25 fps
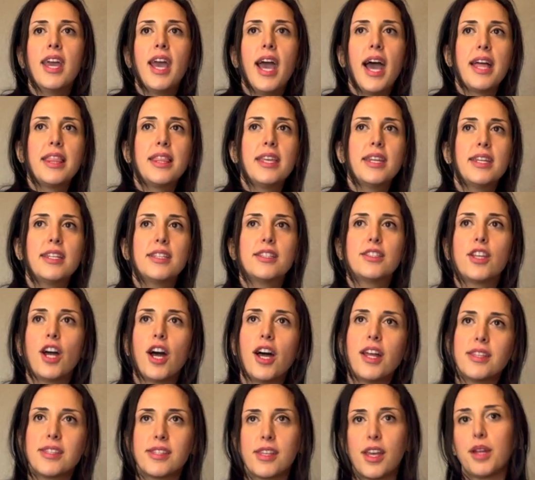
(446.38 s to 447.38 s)
And then it
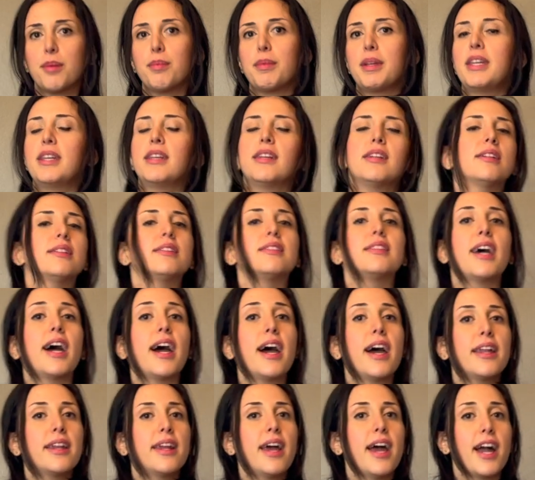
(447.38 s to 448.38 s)
dawns on me
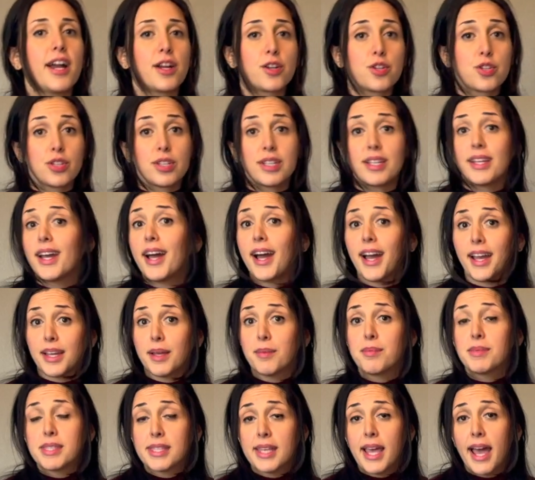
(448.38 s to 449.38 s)
that actually I
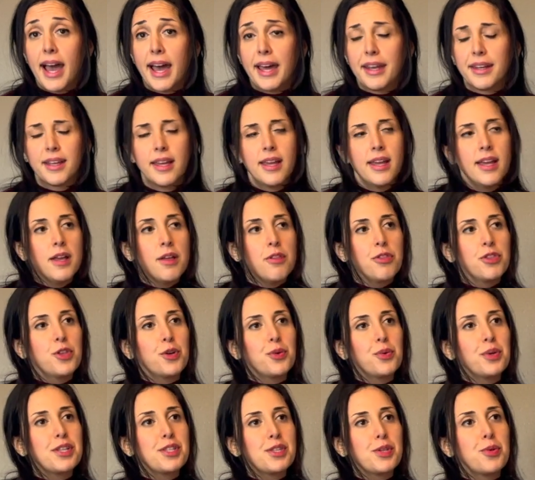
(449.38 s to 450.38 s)
am sad. The
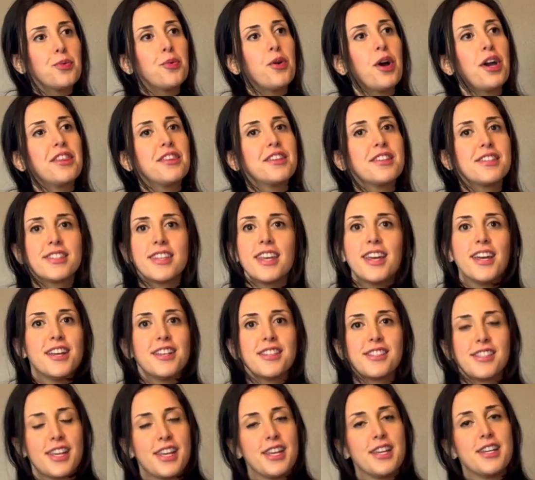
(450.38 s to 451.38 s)
reason why this
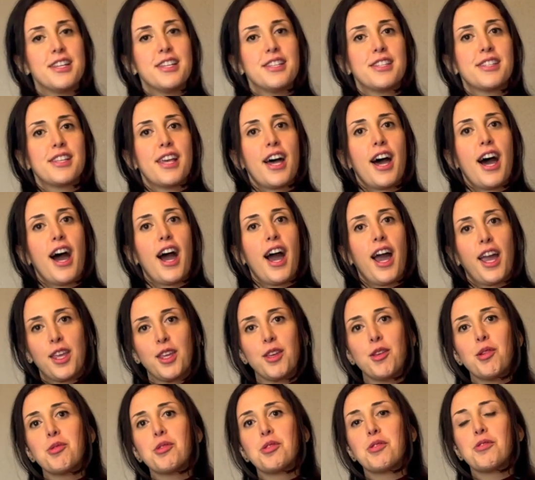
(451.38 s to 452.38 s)
is I
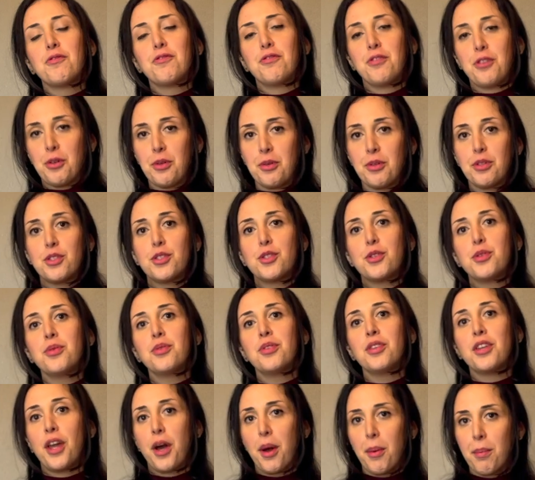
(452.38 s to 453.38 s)
used food to
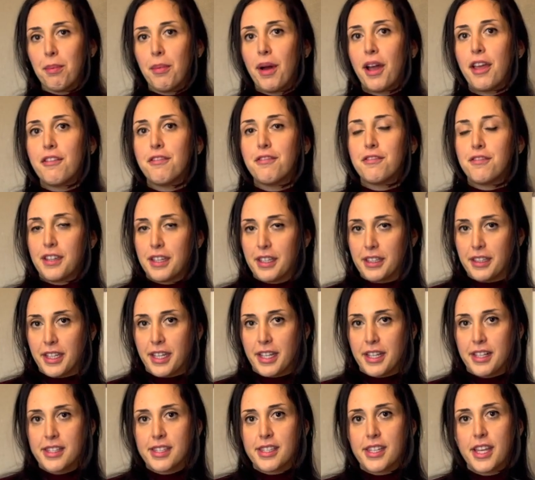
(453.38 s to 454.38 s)
numb my
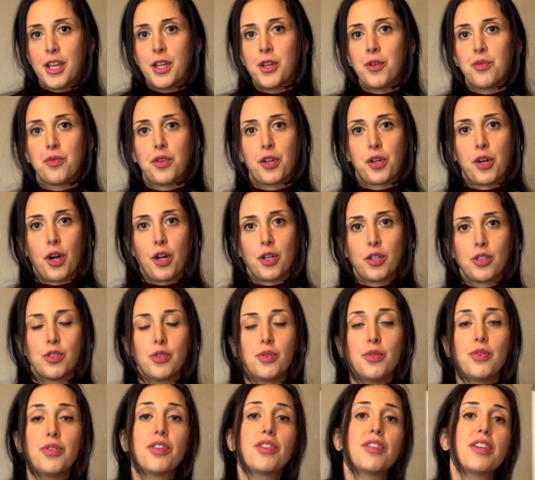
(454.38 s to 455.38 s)
feelings in regard
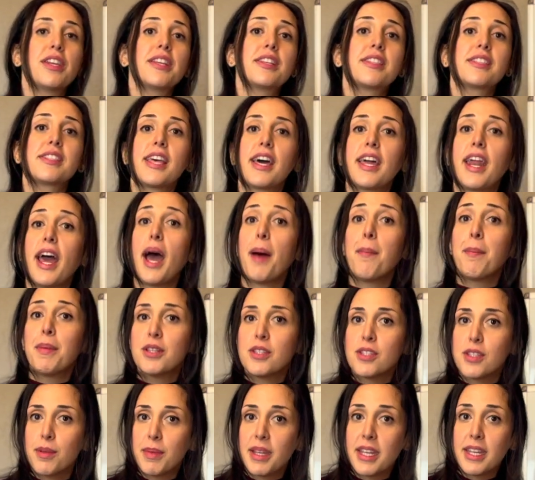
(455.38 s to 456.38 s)
to the things that happened
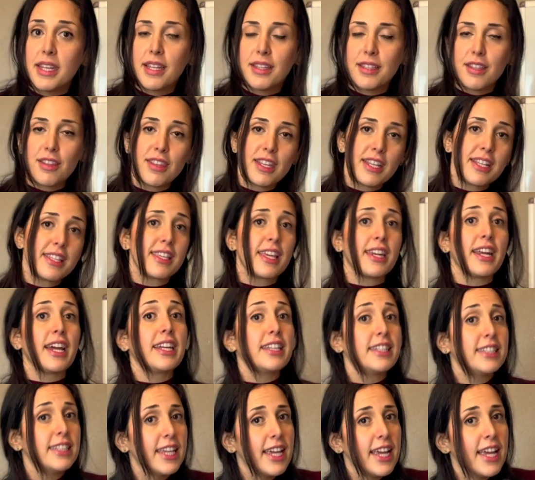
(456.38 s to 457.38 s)
to me and the things that I
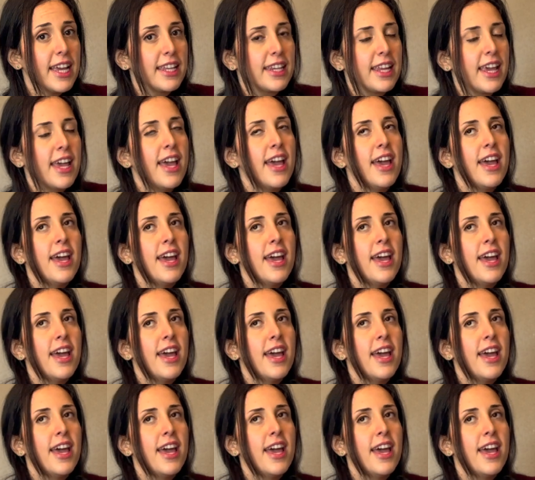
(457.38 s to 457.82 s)
did